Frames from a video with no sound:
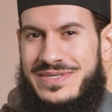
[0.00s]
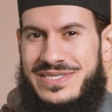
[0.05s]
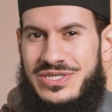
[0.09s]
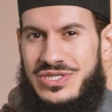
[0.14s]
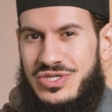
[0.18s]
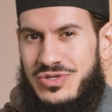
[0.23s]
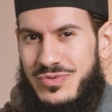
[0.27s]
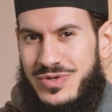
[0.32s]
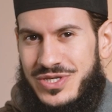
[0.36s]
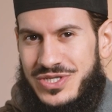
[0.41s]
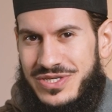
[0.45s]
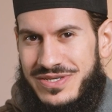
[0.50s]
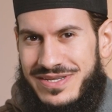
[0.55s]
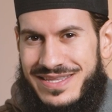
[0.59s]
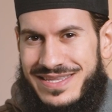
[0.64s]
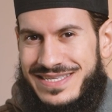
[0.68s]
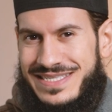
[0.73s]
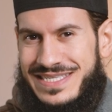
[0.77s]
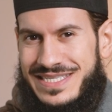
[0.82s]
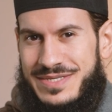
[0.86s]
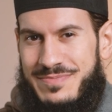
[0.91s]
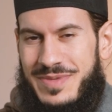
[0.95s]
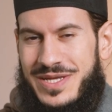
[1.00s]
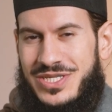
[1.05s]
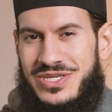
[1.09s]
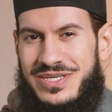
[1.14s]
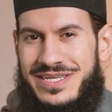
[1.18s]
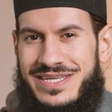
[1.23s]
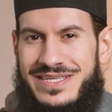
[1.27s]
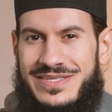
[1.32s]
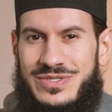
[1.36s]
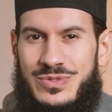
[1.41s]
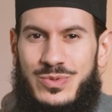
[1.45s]
and situation. This is
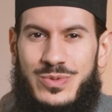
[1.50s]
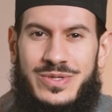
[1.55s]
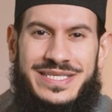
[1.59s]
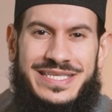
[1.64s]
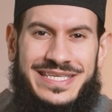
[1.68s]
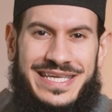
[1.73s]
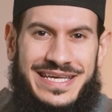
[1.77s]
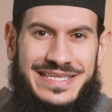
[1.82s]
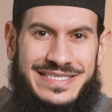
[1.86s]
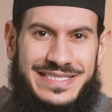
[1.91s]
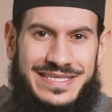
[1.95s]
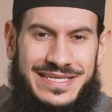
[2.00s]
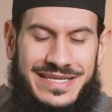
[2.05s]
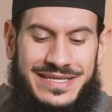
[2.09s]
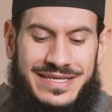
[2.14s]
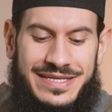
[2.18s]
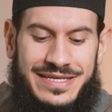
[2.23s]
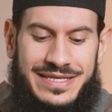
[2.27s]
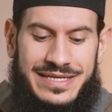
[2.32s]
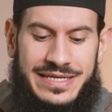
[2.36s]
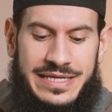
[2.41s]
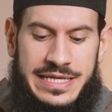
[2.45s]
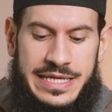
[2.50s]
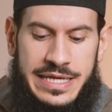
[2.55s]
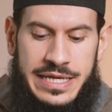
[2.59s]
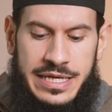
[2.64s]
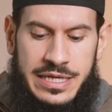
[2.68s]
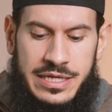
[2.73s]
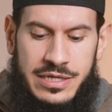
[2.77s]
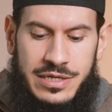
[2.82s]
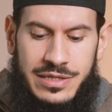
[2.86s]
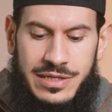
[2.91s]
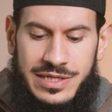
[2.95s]
mentioned in Surah Yasin.
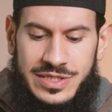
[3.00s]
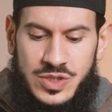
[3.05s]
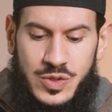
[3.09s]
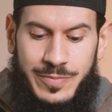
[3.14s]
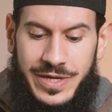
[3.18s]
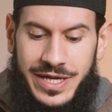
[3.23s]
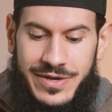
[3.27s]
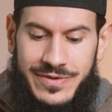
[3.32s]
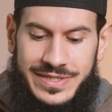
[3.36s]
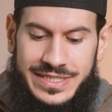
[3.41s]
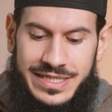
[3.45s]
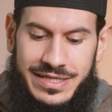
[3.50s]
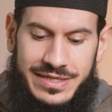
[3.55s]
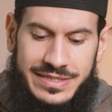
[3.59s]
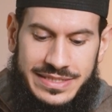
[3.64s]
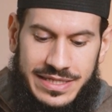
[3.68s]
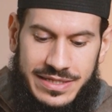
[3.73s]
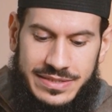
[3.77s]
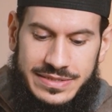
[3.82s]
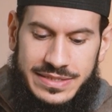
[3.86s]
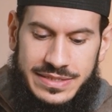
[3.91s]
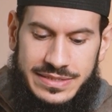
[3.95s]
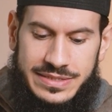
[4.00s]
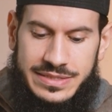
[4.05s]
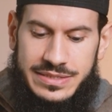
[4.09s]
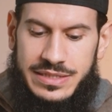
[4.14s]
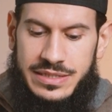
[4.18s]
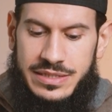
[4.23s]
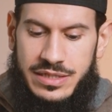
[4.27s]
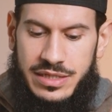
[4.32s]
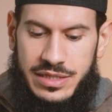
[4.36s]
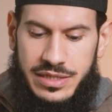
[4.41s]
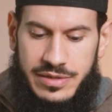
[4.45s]
Allah subhanahu wa ta'ala tells us
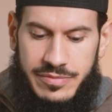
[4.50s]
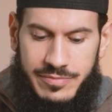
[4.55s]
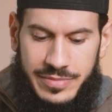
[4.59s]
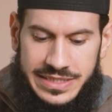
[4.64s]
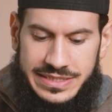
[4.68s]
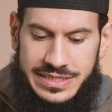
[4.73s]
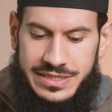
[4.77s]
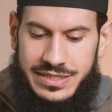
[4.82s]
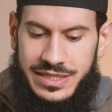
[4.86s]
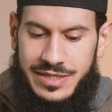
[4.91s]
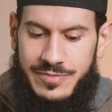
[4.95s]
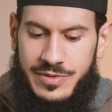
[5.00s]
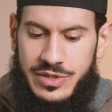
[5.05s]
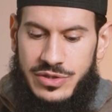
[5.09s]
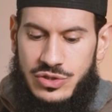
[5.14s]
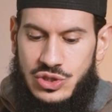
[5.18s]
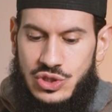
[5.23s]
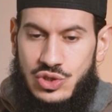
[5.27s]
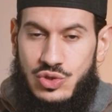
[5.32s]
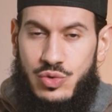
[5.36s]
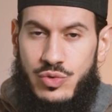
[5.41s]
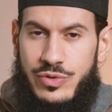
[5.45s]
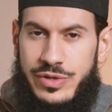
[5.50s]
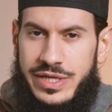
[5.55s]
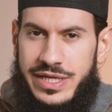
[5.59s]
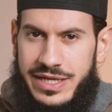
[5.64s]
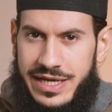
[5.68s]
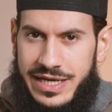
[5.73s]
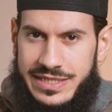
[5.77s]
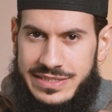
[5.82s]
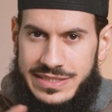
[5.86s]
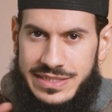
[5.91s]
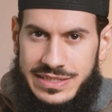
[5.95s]
basically about the
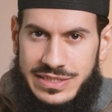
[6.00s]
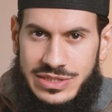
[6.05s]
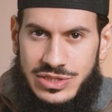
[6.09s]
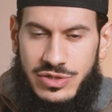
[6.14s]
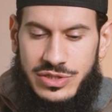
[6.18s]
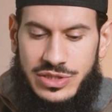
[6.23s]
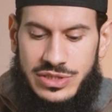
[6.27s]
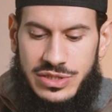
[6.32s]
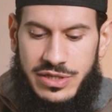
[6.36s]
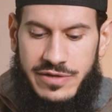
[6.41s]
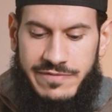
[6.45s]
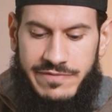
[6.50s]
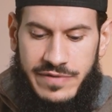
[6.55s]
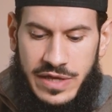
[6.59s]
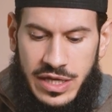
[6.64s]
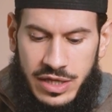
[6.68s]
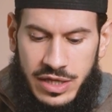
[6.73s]
story as it starts off.